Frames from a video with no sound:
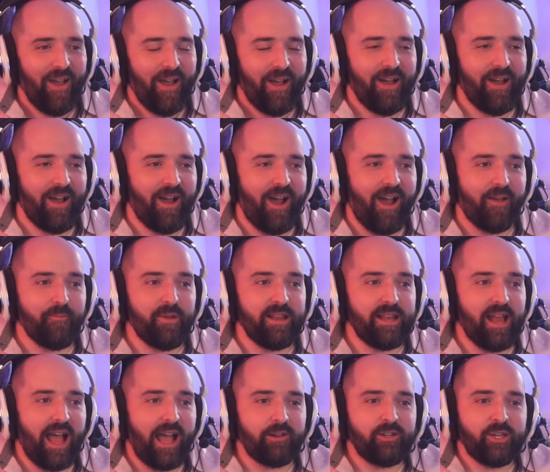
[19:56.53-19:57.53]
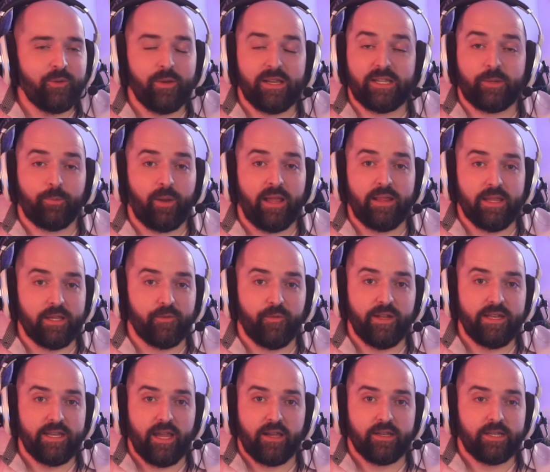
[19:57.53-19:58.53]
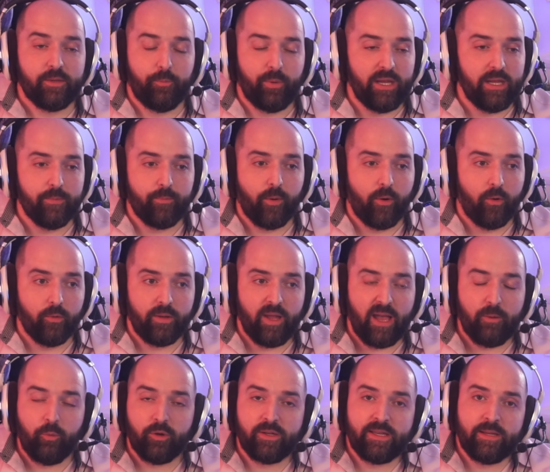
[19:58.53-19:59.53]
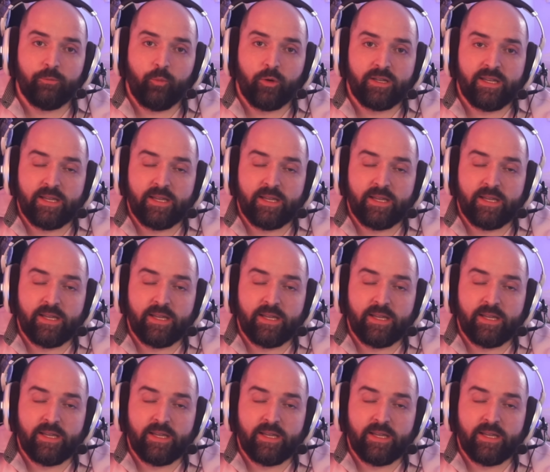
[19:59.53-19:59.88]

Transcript: I mean, how do you explain this video to people? Yeah, what did you